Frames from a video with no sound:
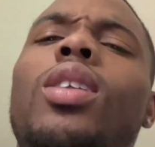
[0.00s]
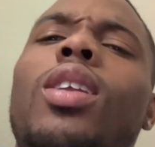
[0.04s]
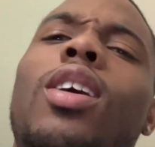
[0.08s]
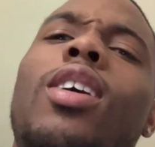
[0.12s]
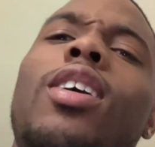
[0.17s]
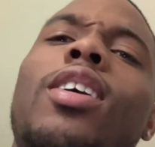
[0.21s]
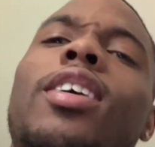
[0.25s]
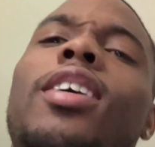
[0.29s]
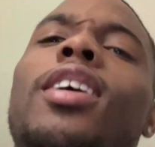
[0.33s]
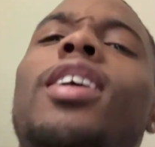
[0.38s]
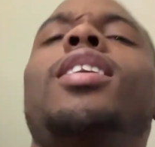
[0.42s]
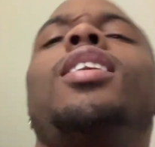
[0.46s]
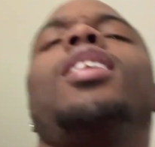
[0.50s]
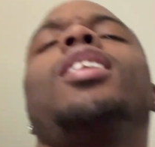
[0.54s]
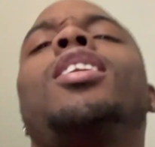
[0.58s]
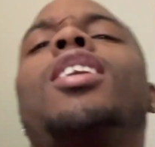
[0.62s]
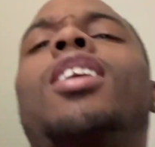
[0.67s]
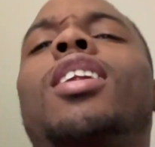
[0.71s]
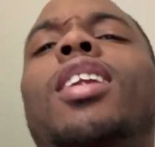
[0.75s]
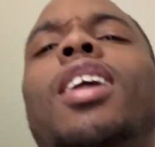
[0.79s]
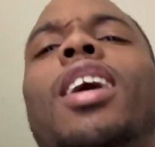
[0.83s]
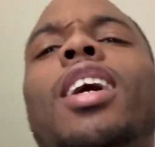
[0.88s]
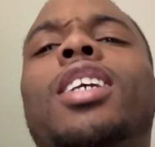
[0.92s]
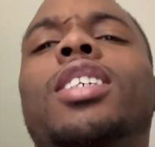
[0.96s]
no, yeah,
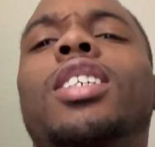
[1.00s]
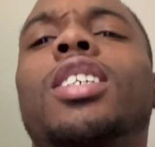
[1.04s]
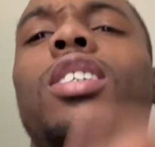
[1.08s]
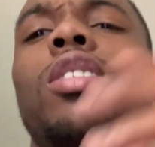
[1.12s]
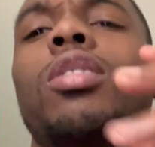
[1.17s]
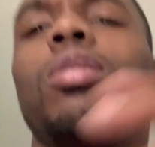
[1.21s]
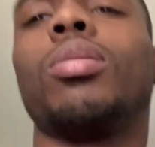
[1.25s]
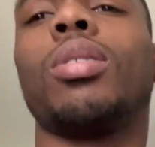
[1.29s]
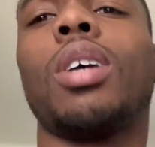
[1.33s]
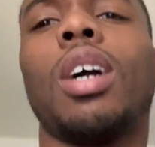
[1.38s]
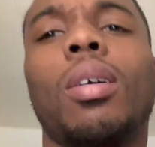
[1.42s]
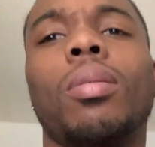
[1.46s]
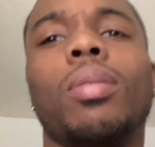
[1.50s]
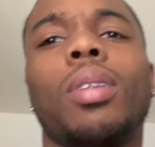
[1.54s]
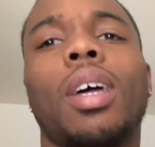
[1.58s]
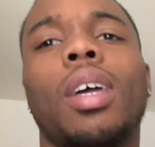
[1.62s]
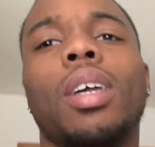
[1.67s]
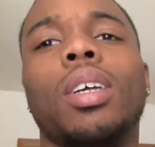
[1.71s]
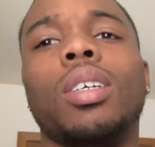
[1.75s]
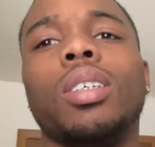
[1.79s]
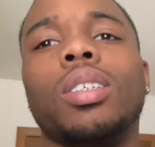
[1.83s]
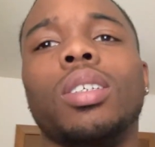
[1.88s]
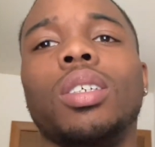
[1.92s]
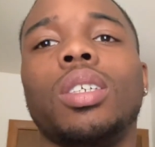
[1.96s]
y'all like, share, subscribe.
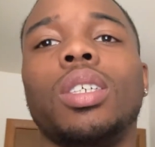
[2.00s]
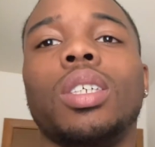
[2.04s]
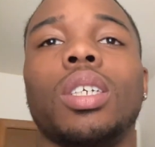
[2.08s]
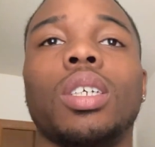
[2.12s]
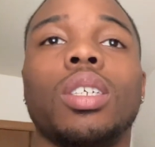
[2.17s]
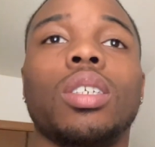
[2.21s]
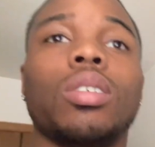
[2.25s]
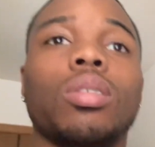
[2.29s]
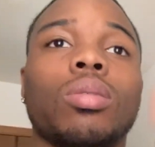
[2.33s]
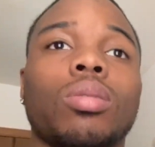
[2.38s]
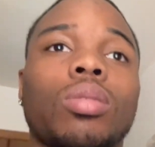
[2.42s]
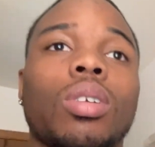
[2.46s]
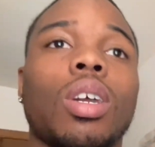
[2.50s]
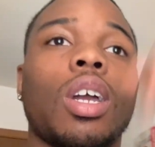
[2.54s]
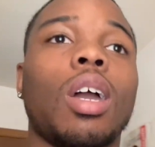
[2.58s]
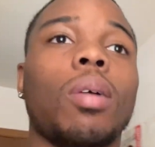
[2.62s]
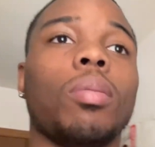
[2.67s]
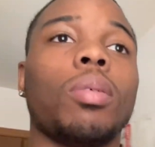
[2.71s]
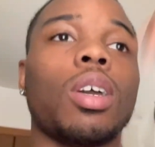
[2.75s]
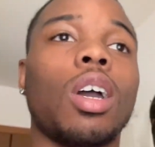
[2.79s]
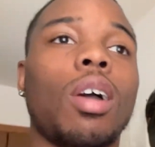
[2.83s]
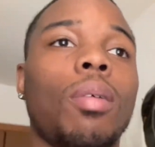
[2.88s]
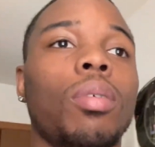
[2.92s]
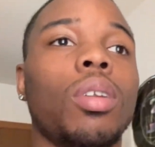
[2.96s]
Like, share, and
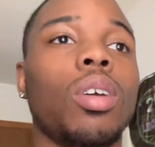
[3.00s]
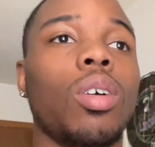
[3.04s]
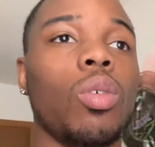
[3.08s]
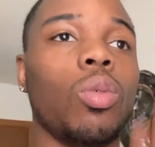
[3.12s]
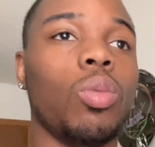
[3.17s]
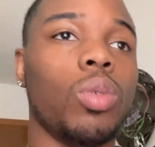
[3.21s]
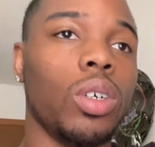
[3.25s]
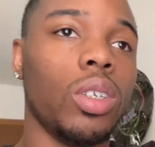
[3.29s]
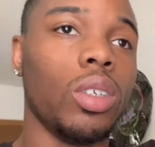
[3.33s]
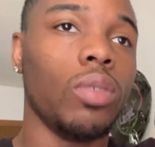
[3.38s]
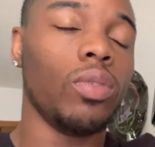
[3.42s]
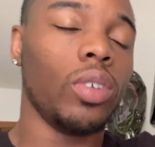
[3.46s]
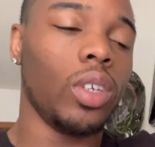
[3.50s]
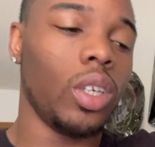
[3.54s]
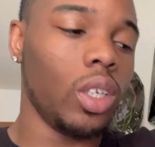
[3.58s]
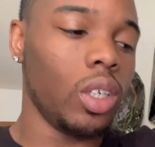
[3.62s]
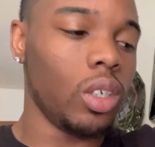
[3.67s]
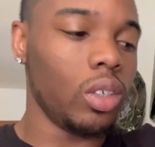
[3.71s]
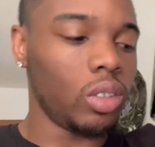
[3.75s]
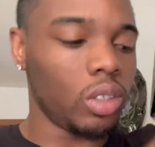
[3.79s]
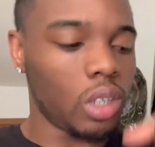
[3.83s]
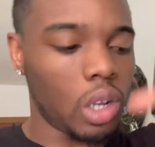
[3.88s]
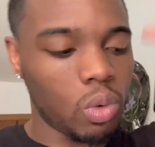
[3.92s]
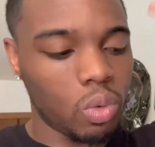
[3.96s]
subscribe. Comment on what
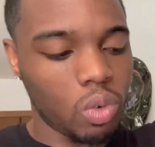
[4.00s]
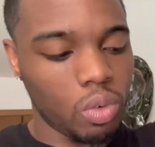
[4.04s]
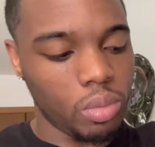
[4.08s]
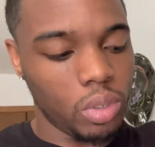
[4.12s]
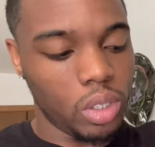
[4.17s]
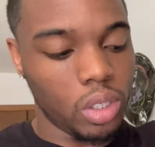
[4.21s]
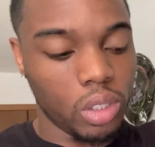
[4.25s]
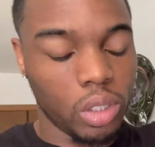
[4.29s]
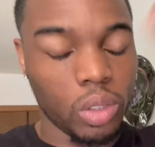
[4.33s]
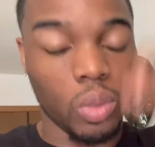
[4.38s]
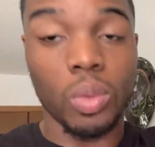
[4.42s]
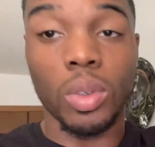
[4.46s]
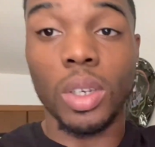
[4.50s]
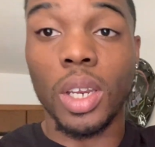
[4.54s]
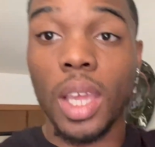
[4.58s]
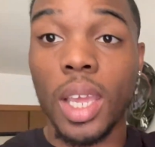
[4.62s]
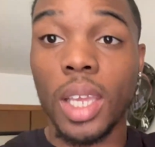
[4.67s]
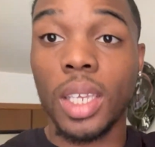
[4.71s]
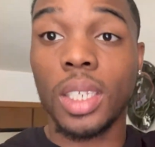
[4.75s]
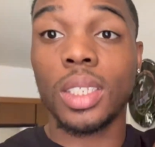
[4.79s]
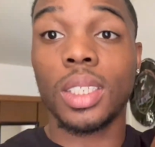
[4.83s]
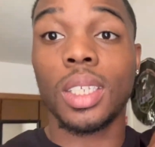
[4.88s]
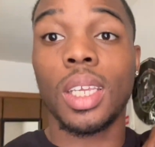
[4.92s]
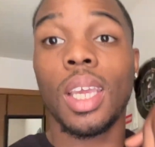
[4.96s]
videos y'all want me to do
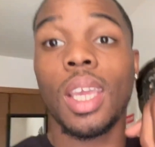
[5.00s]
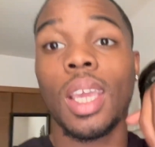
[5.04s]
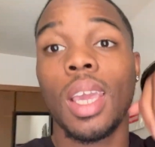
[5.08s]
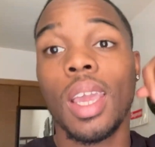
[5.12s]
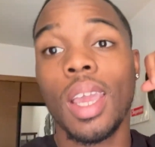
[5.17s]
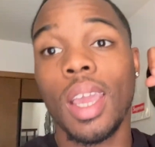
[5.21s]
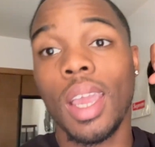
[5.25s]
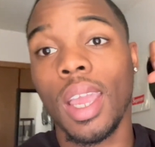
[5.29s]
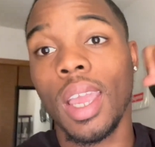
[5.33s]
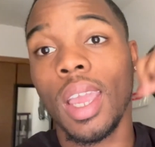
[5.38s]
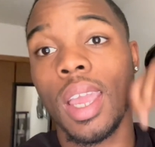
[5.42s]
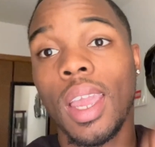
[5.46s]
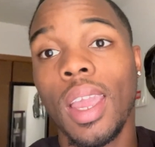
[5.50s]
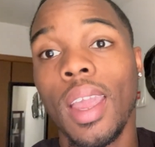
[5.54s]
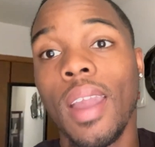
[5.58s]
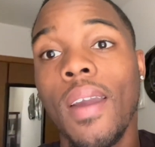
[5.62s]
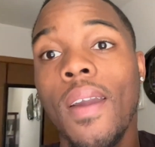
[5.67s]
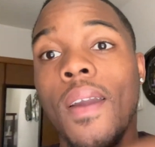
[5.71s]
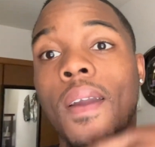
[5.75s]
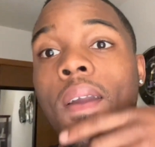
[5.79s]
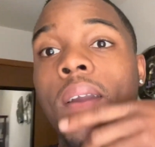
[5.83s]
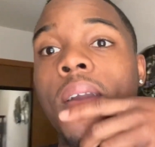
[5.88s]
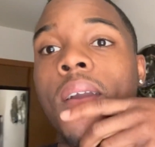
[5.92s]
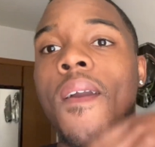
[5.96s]
next.
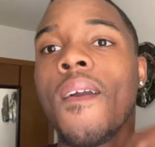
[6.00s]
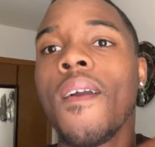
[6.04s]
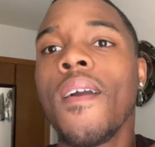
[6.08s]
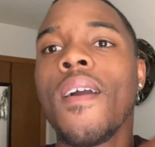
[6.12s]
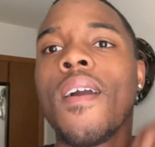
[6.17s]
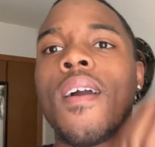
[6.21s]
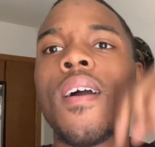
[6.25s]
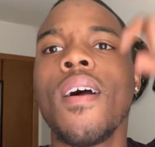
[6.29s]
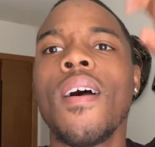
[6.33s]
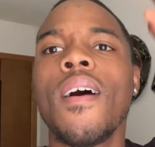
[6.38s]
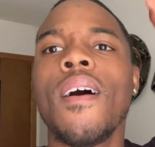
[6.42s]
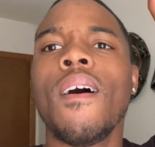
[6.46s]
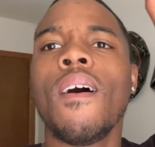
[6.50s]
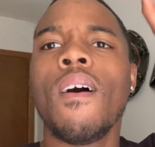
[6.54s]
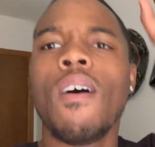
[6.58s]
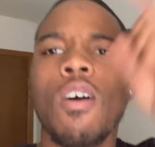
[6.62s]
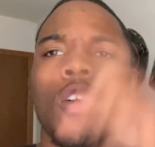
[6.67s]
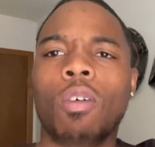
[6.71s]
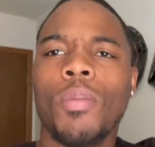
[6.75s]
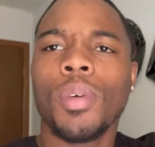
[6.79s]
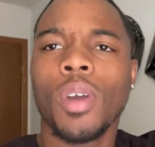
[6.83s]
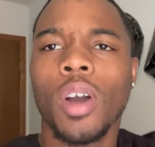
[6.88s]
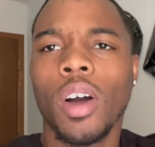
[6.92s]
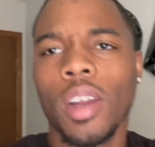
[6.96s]
And
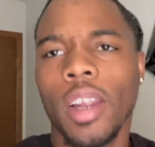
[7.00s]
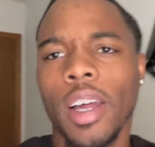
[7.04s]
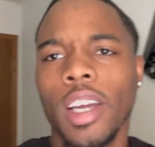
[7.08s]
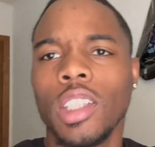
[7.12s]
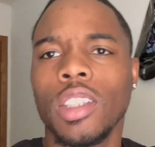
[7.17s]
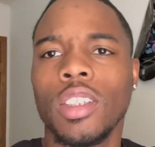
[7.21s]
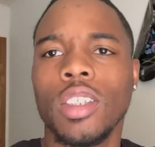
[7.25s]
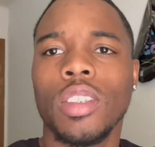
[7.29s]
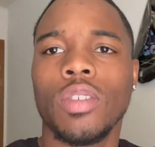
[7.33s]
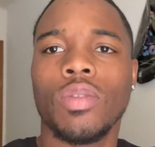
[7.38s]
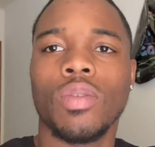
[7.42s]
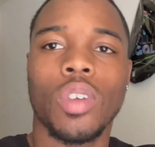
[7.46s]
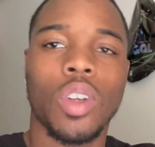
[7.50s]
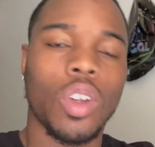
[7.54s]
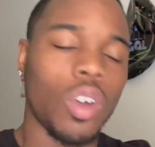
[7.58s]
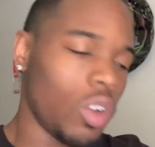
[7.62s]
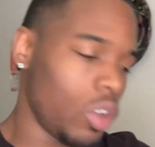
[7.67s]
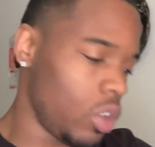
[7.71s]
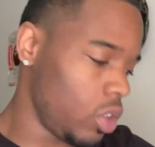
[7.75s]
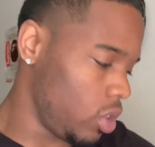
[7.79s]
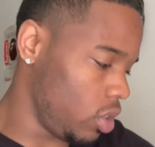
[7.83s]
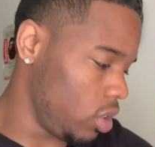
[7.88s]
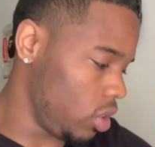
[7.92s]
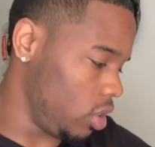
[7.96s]
hope y'all like this
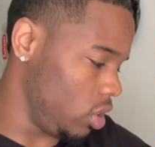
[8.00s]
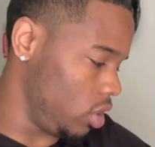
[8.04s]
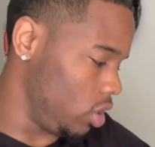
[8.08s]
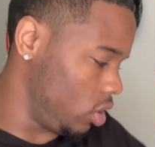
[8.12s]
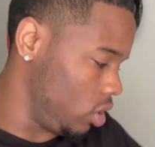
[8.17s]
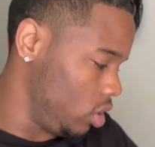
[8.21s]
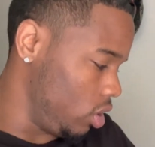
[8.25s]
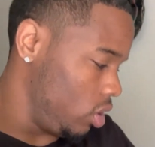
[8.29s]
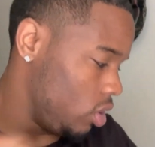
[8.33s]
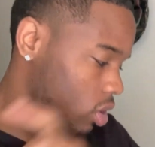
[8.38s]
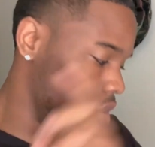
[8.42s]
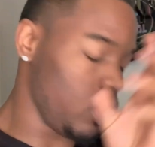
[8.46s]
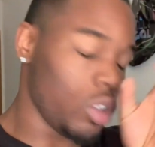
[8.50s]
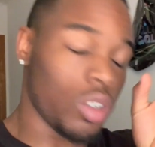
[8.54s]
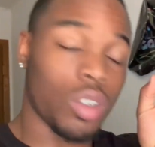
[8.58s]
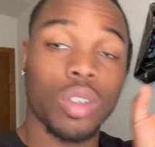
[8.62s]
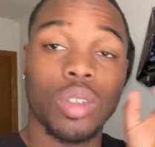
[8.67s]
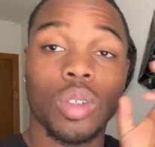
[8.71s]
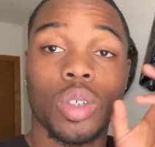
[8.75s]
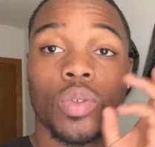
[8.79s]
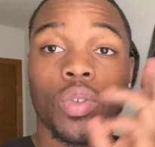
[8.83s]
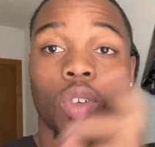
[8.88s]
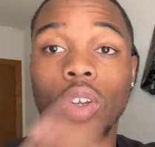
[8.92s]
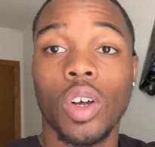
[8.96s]
vlog, this little, this
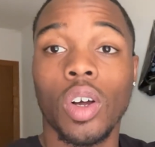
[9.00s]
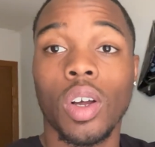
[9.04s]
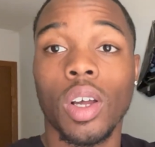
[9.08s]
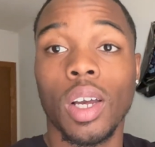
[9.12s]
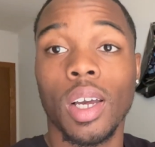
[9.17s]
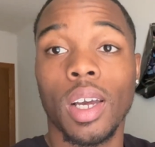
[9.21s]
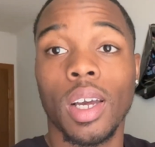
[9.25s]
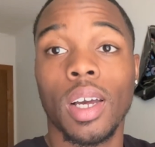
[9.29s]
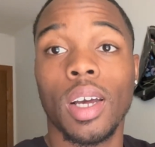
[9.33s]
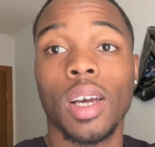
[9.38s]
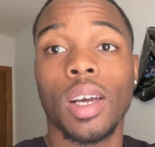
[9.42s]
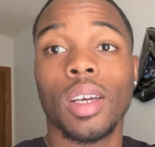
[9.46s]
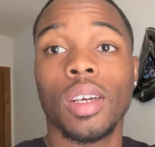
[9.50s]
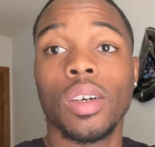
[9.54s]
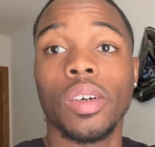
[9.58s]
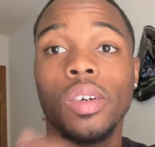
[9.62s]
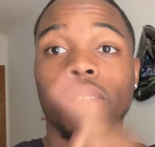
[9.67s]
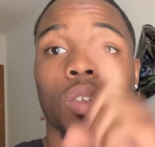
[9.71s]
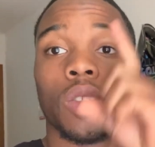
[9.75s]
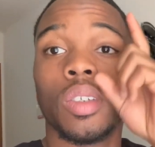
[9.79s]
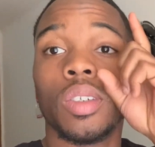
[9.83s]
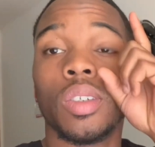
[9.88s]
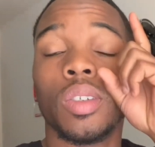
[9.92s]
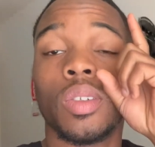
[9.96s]
little vlog I got
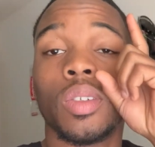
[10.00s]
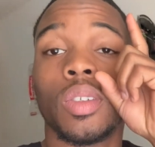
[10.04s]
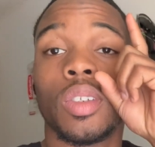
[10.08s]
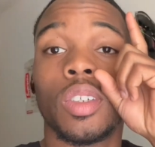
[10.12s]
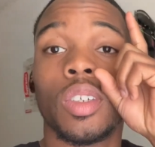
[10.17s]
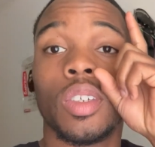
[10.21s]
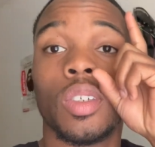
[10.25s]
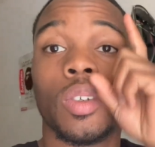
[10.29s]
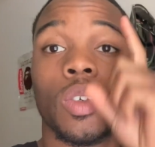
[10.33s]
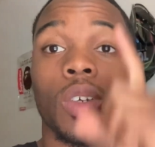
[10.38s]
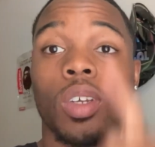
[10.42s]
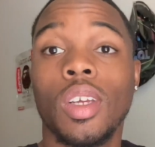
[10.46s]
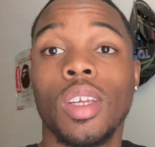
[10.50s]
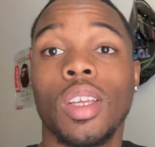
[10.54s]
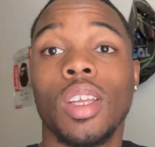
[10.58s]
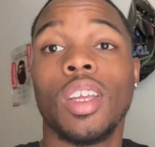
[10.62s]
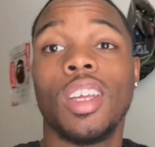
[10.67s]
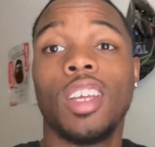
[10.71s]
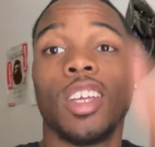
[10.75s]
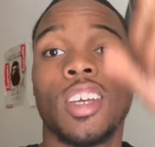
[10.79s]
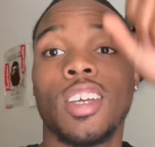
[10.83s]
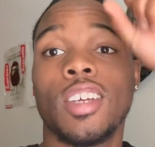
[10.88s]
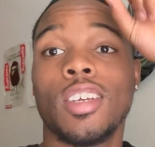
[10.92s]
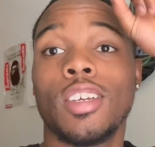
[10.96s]
going on. So
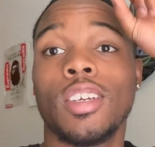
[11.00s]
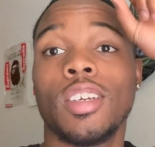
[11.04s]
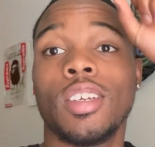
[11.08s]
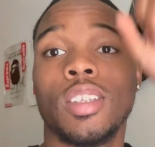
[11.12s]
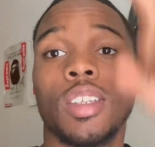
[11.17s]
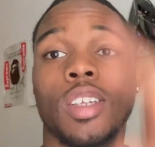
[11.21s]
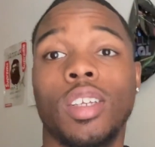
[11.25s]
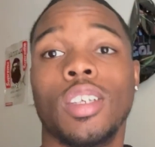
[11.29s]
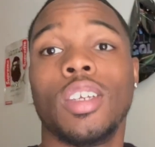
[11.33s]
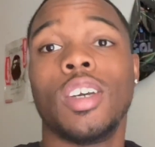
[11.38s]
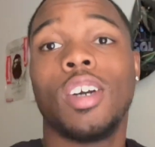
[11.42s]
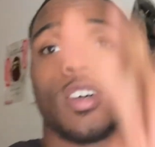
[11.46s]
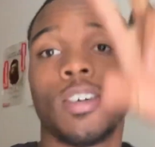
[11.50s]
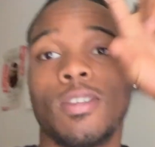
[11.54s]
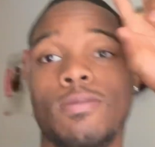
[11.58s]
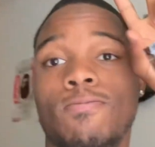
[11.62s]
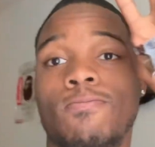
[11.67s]
yeah, love y'all